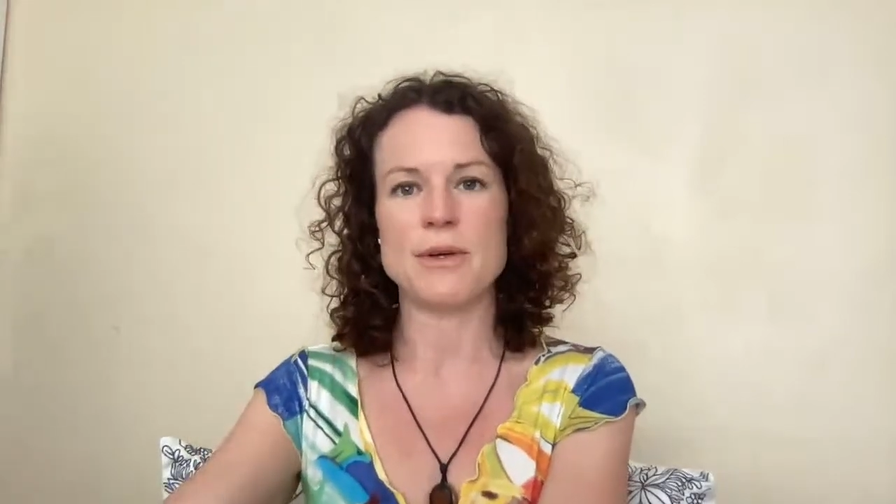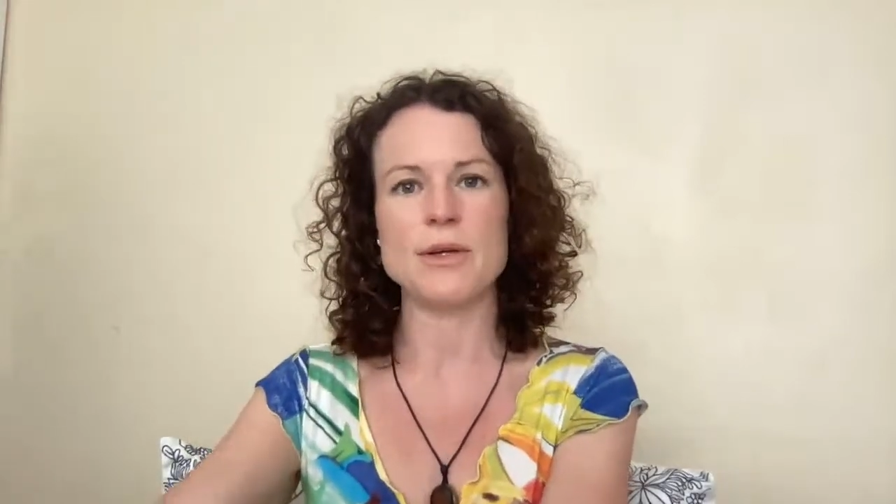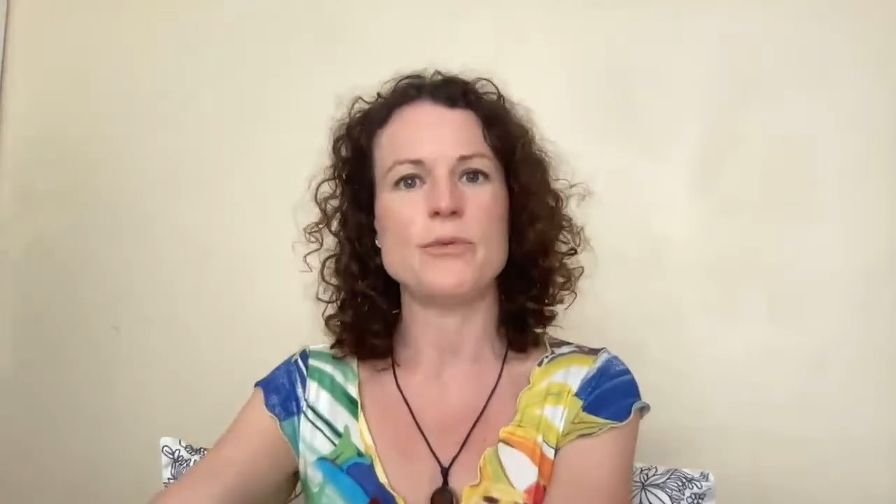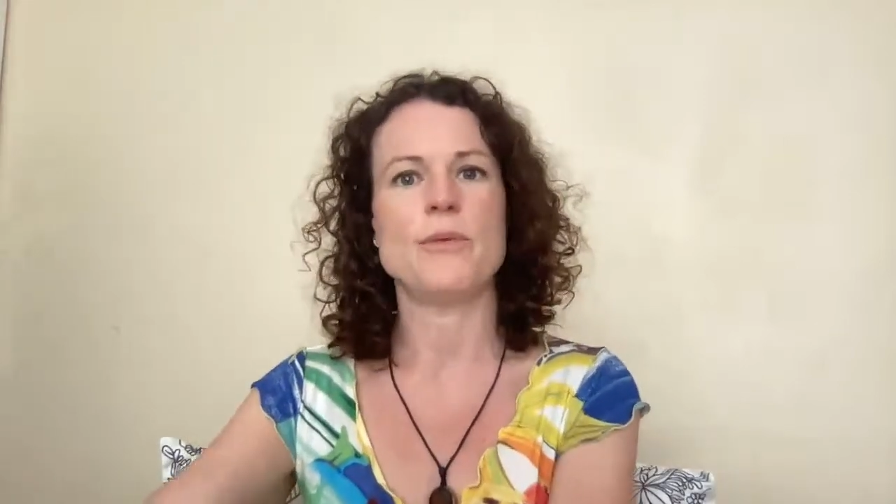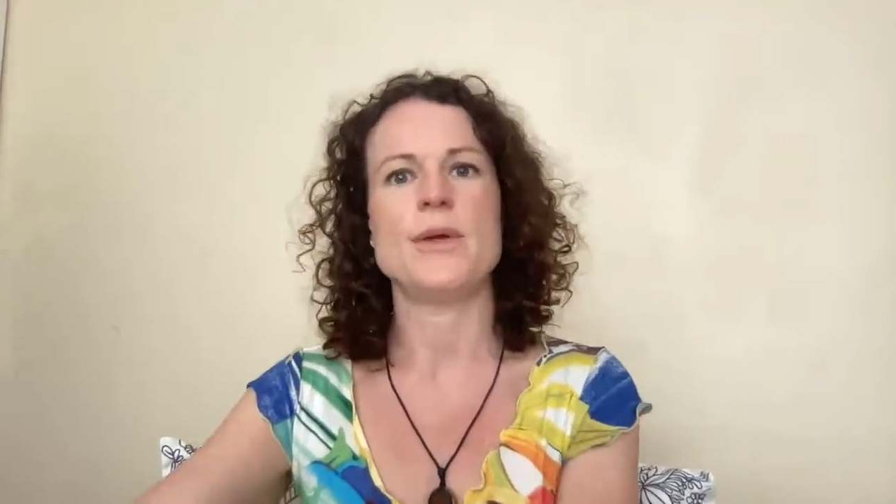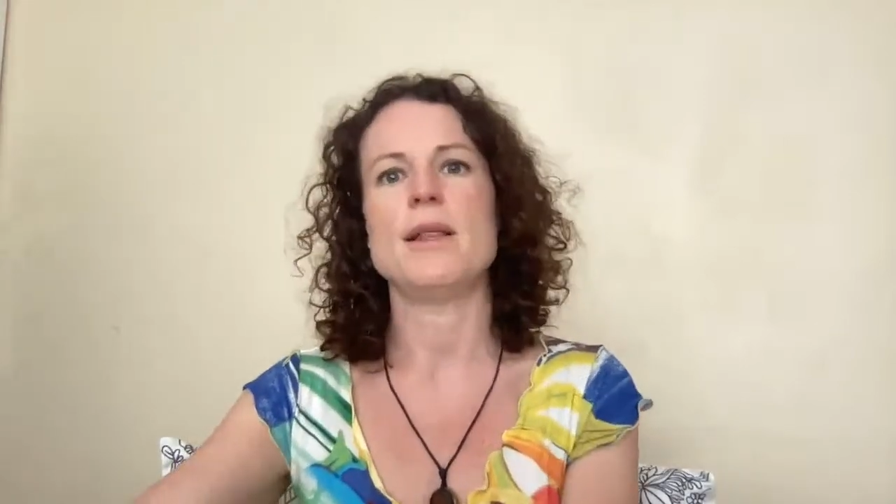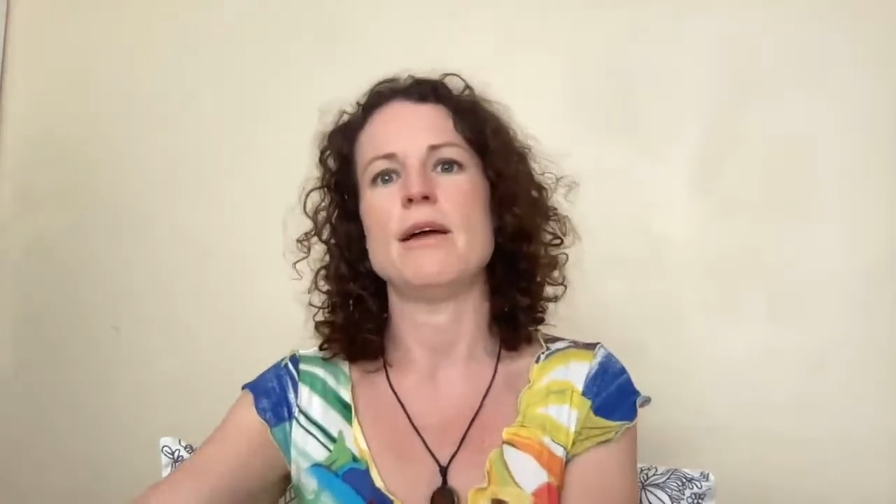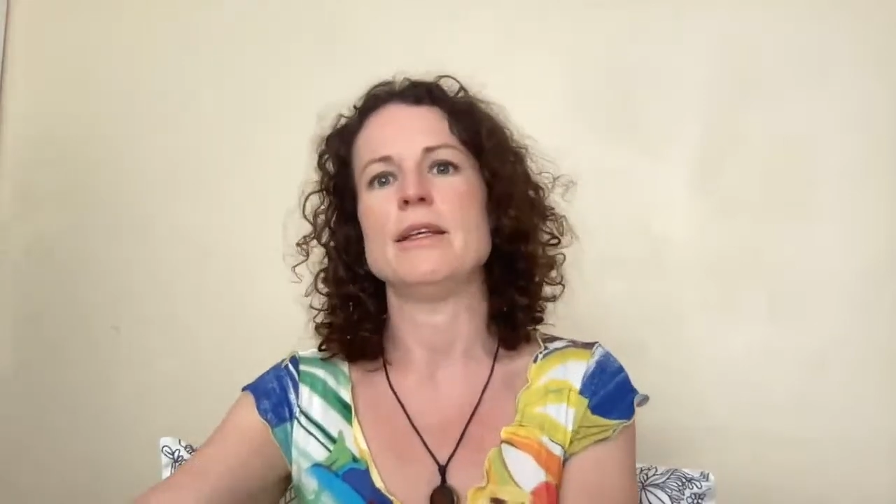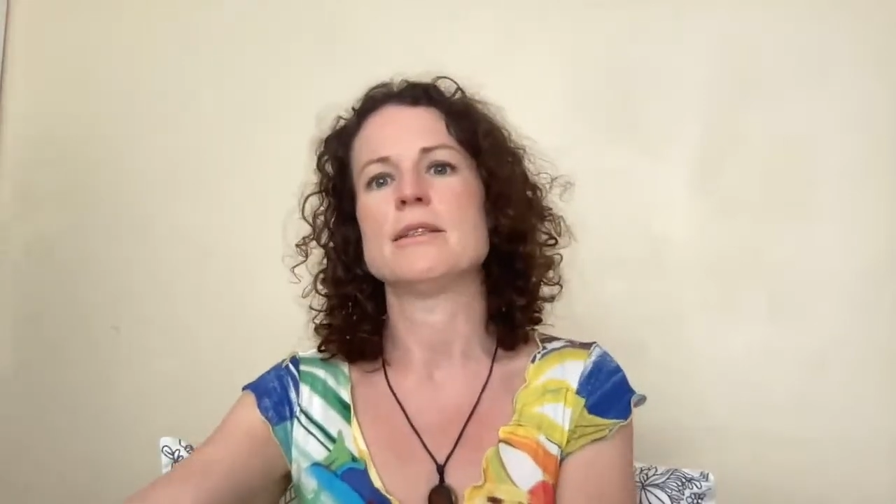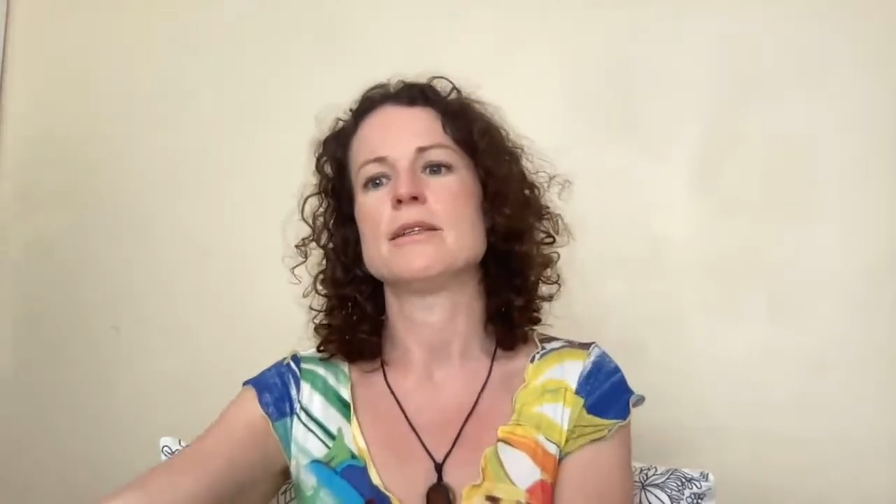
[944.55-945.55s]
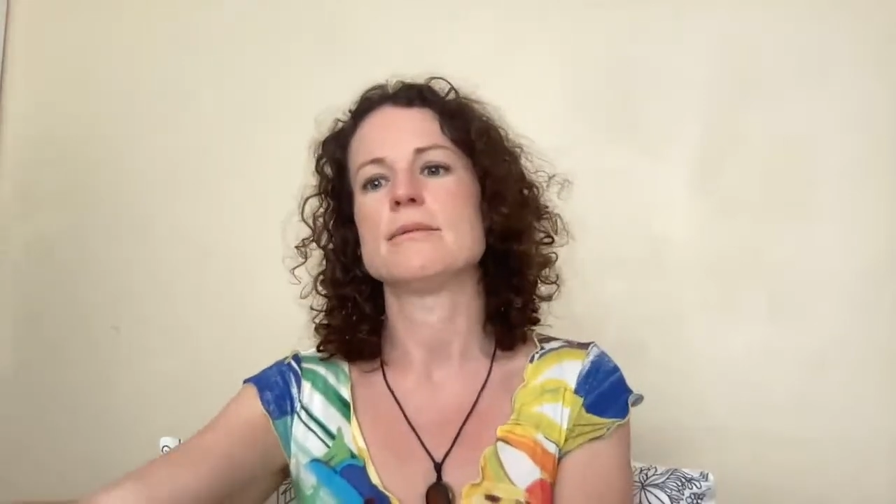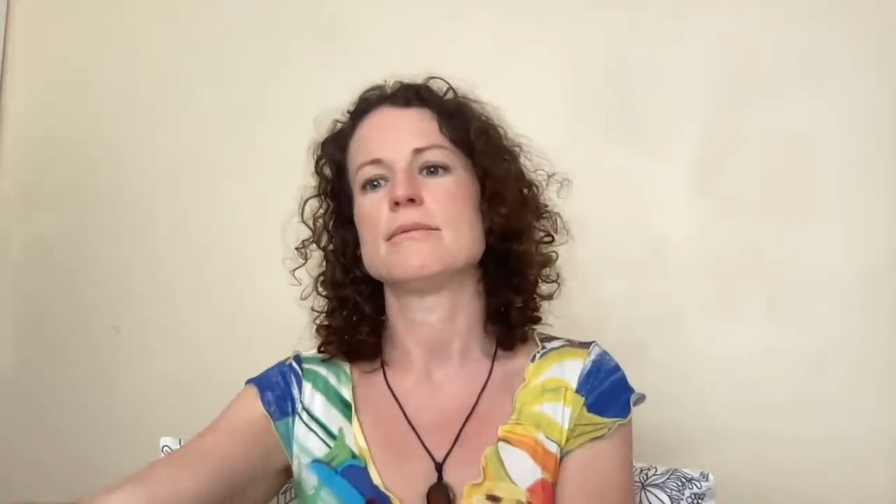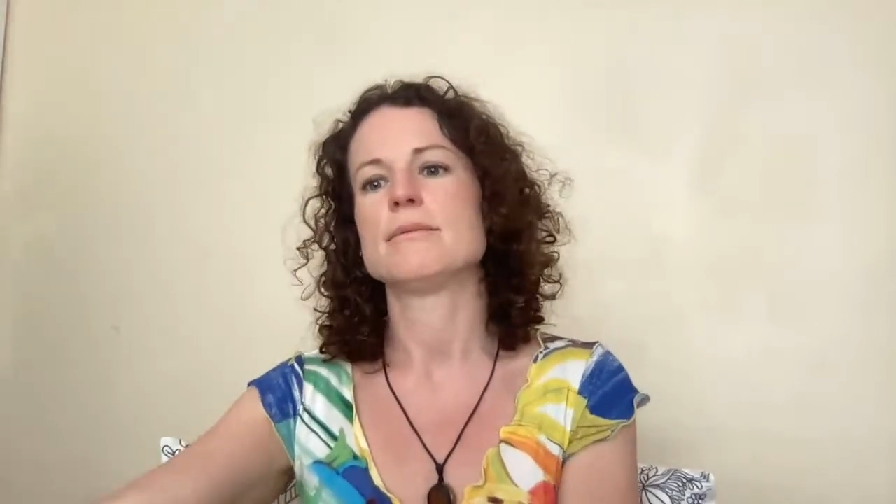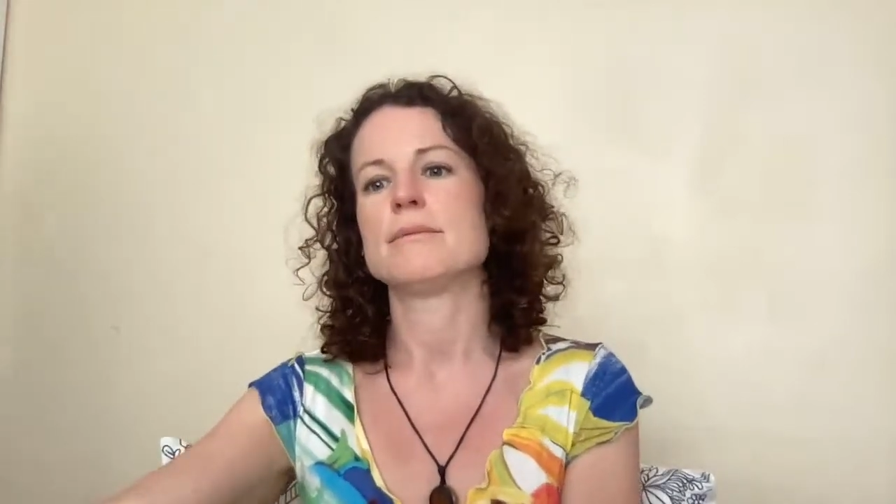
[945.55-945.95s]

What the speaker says: That's very, very light.